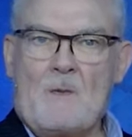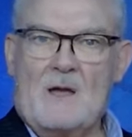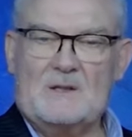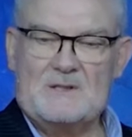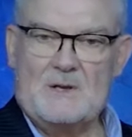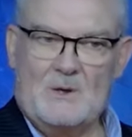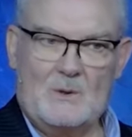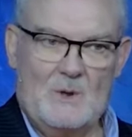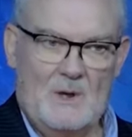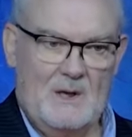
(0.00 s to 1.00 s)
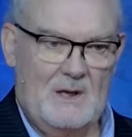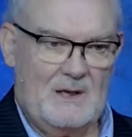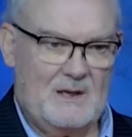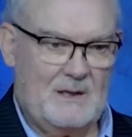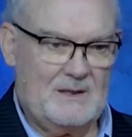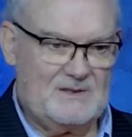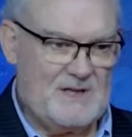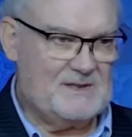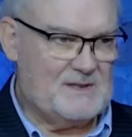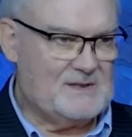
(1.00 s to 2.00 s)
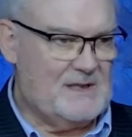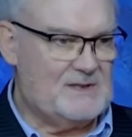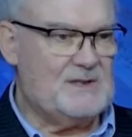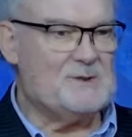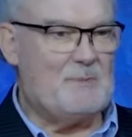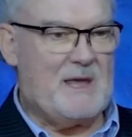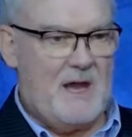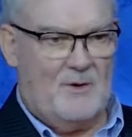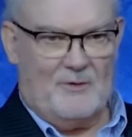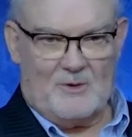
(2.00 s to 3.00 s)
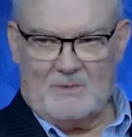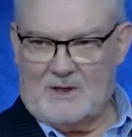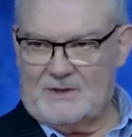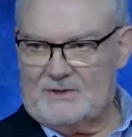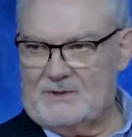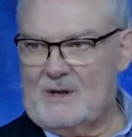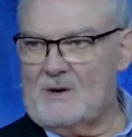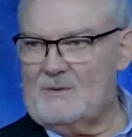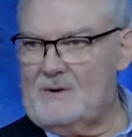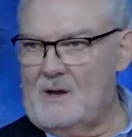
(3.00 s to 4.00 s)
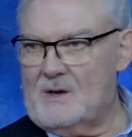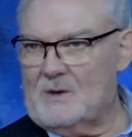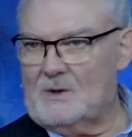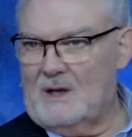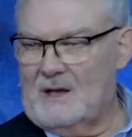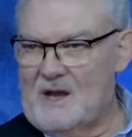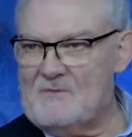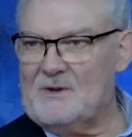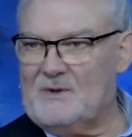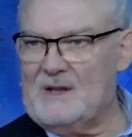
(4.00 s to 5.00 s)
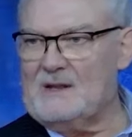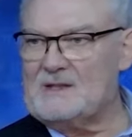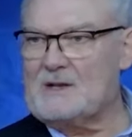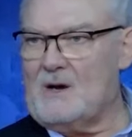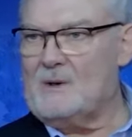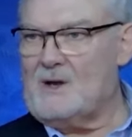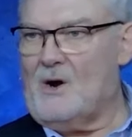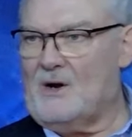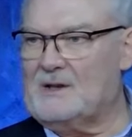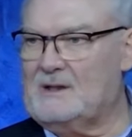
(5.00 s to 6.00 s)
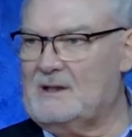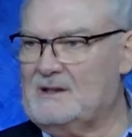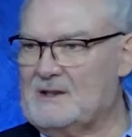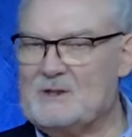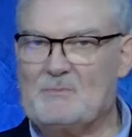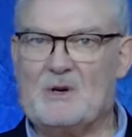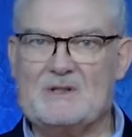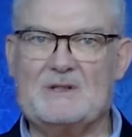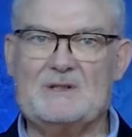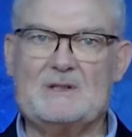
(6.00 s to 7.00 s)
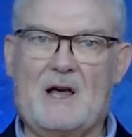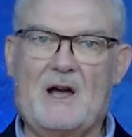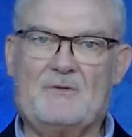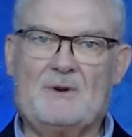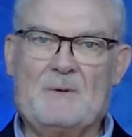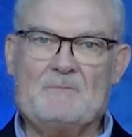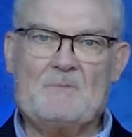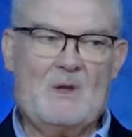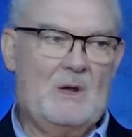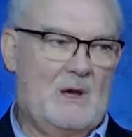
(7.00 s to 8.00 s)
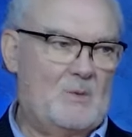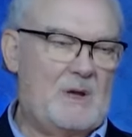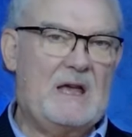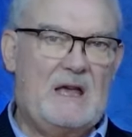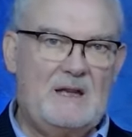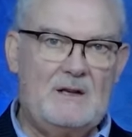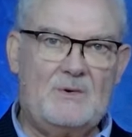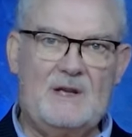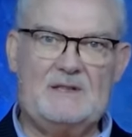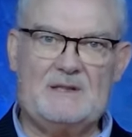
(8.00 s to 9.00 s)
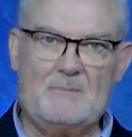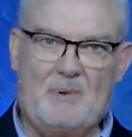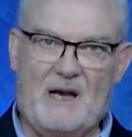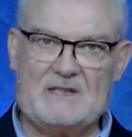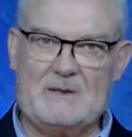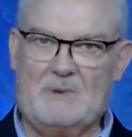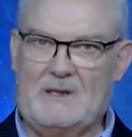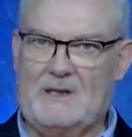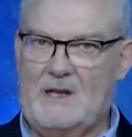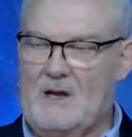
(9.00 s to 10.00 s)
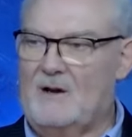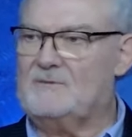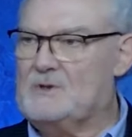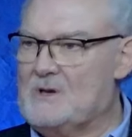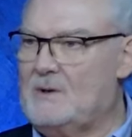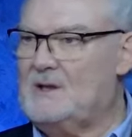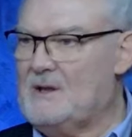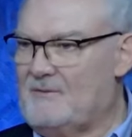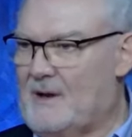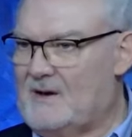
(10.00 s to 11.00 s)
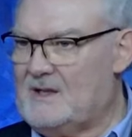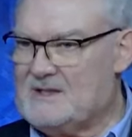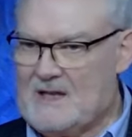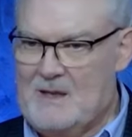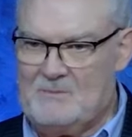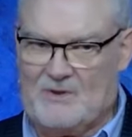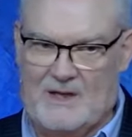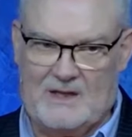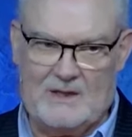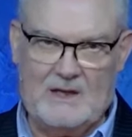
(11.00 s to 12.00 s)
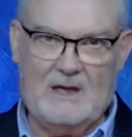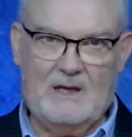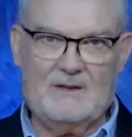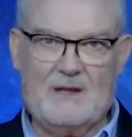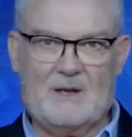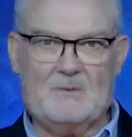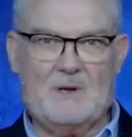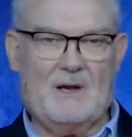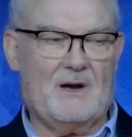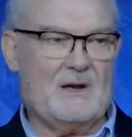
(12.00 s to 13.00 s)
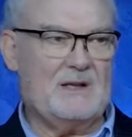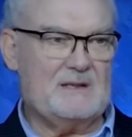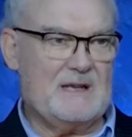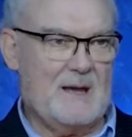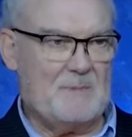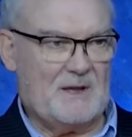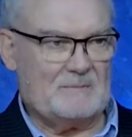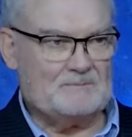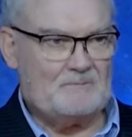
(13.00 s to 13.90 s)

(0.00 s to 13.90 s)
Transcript: And so uh, Jesus says, just be careful because you don't know everything that's going on in this person's life. And we increase the possibility of doing the very same thing that we are condemning.